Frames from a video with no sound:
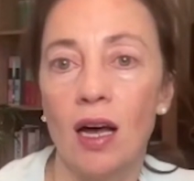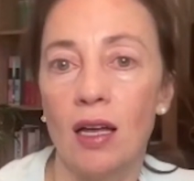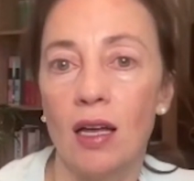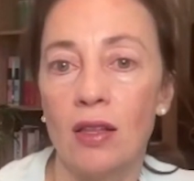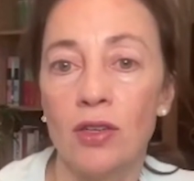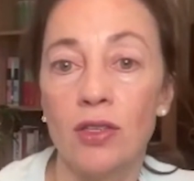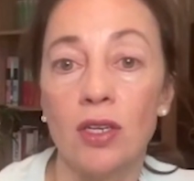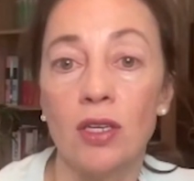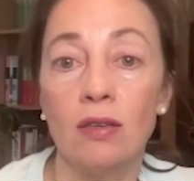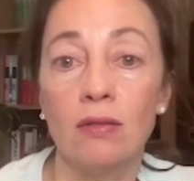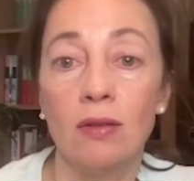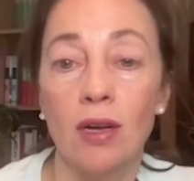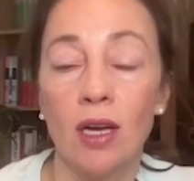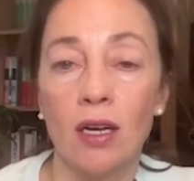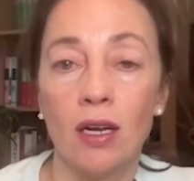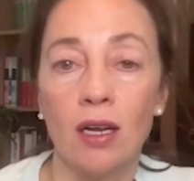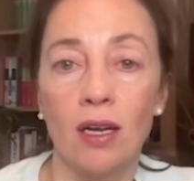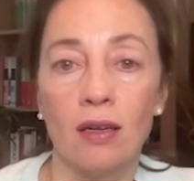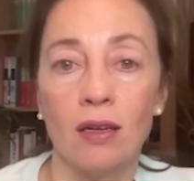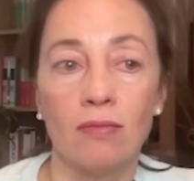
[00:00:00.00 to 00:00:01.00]
there's
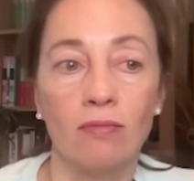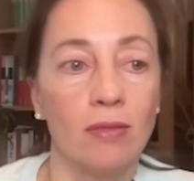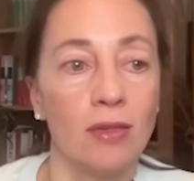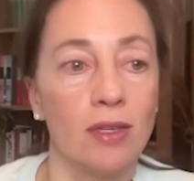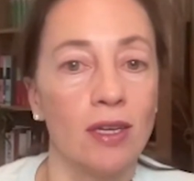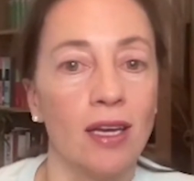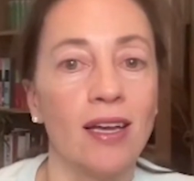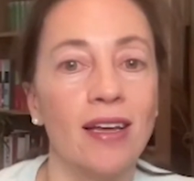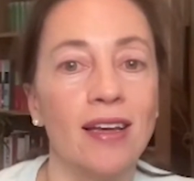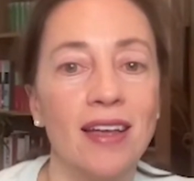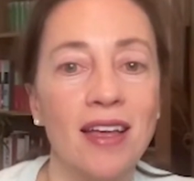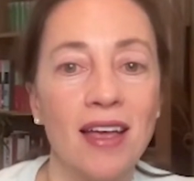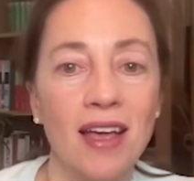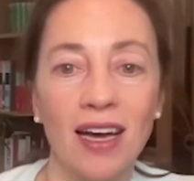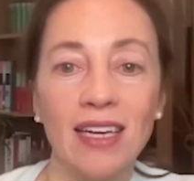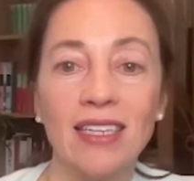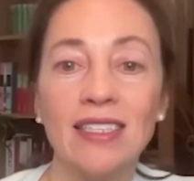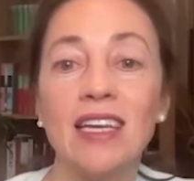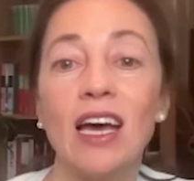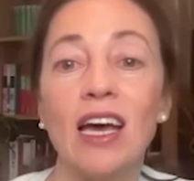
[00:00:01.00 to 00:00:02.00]

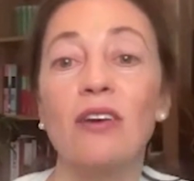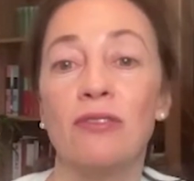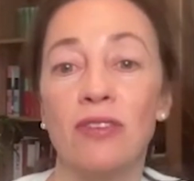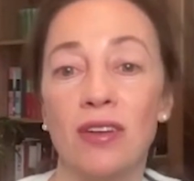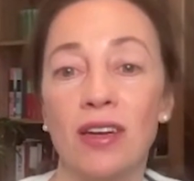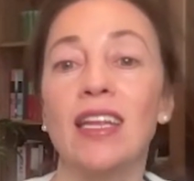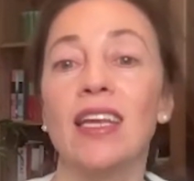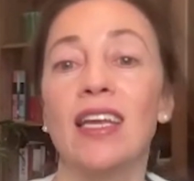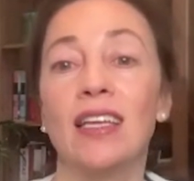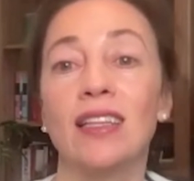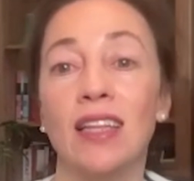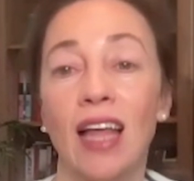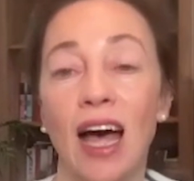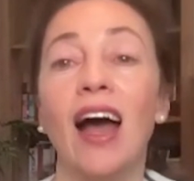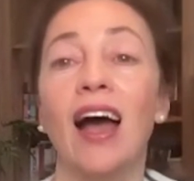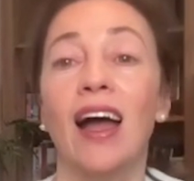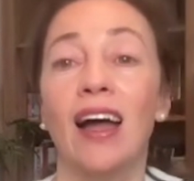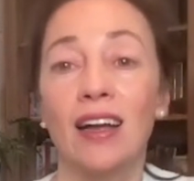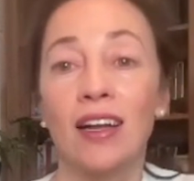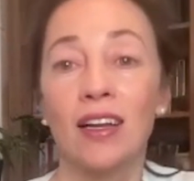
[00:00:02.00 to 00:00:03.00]
a deafening
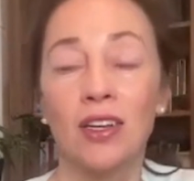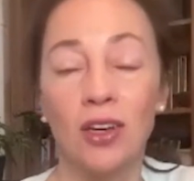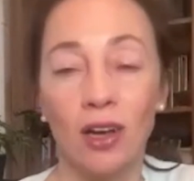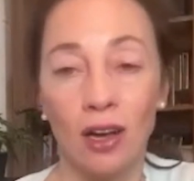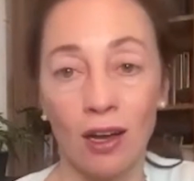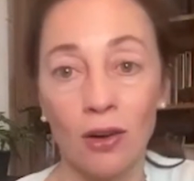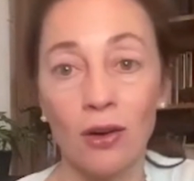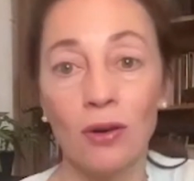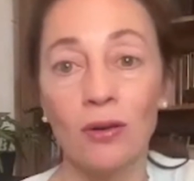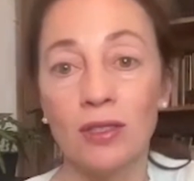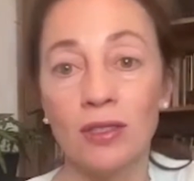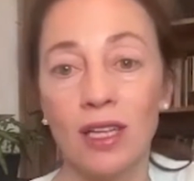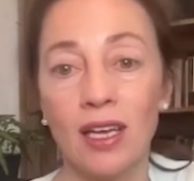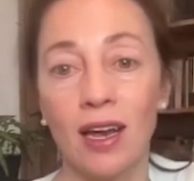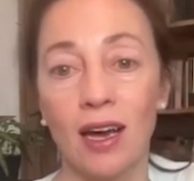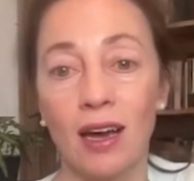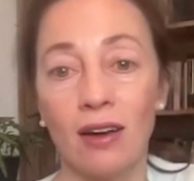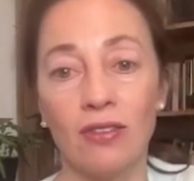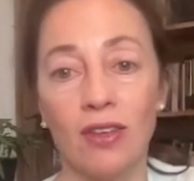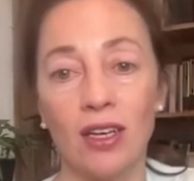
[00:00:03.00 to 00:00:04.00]
lack, not
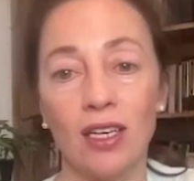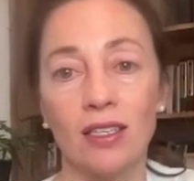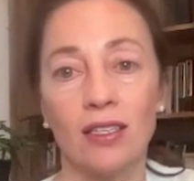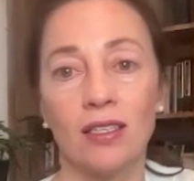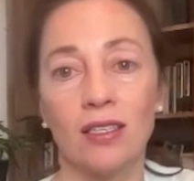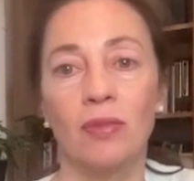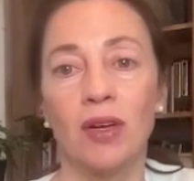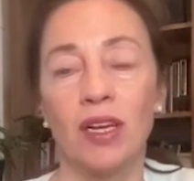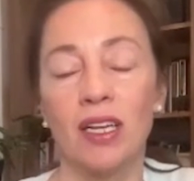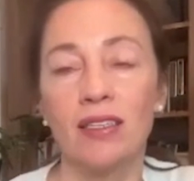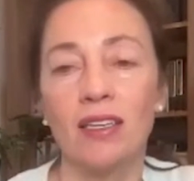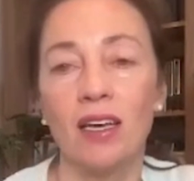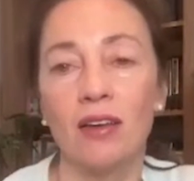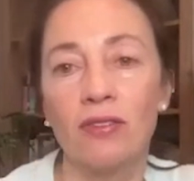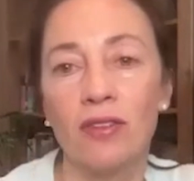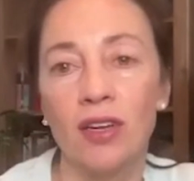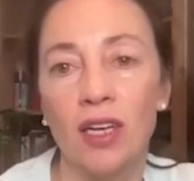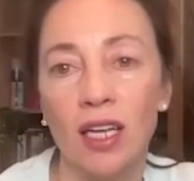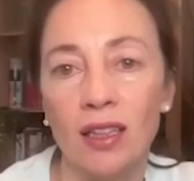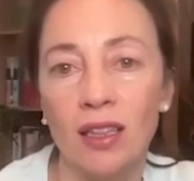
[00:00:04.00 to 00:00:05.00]
only of it, but a
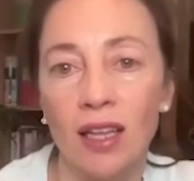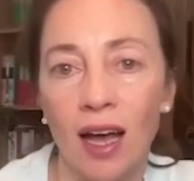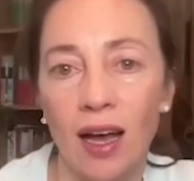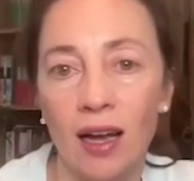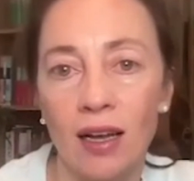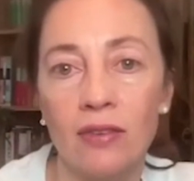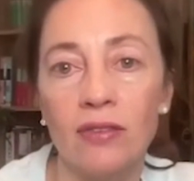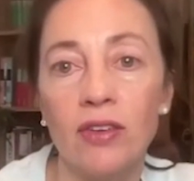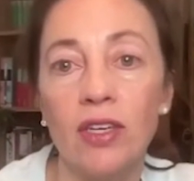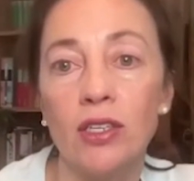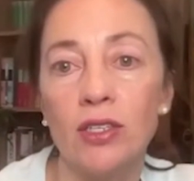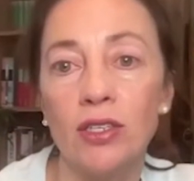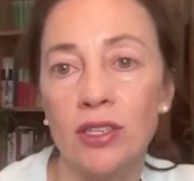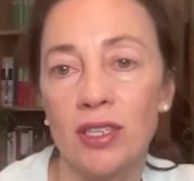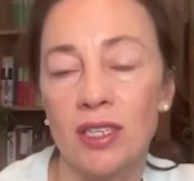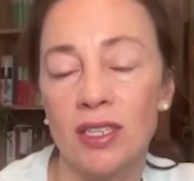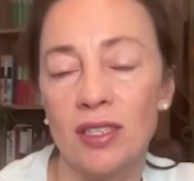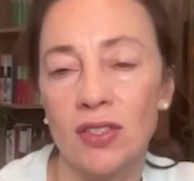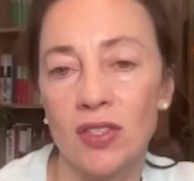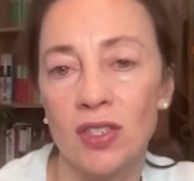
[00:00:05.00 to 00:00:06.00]
deafening lack of
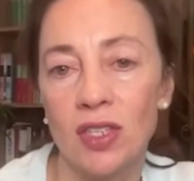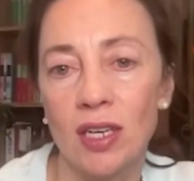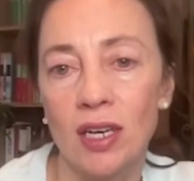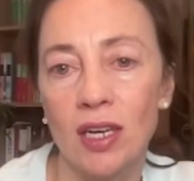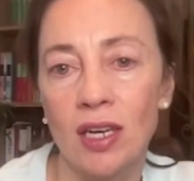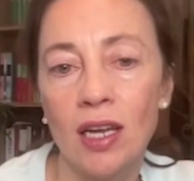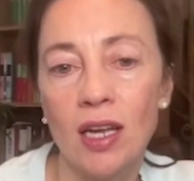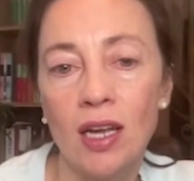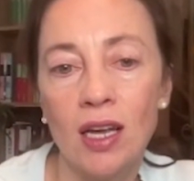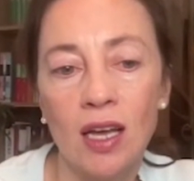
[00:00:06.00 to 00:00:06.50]
interest. And